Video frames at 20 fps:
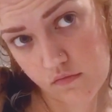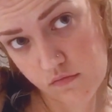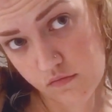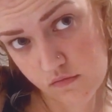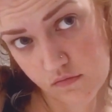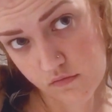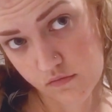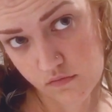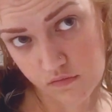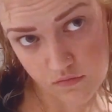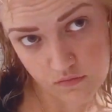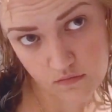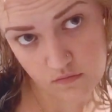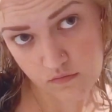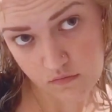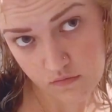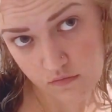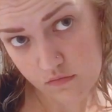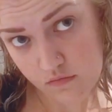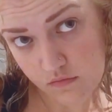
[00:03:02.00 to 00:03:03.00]
the nicer it's
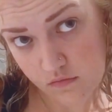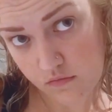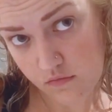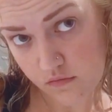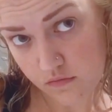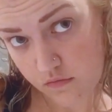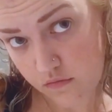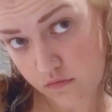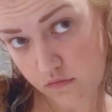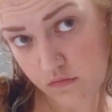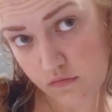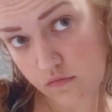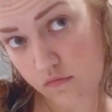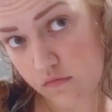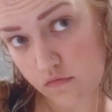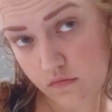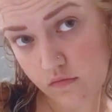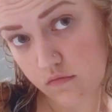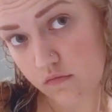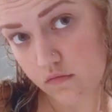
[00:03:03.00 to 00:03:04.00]
going to look
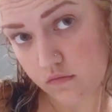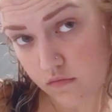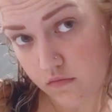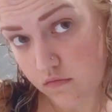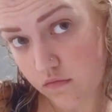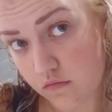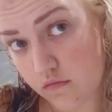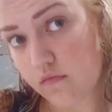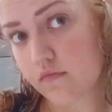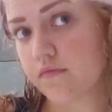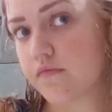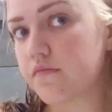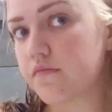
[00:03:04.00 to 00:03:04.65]
for longer.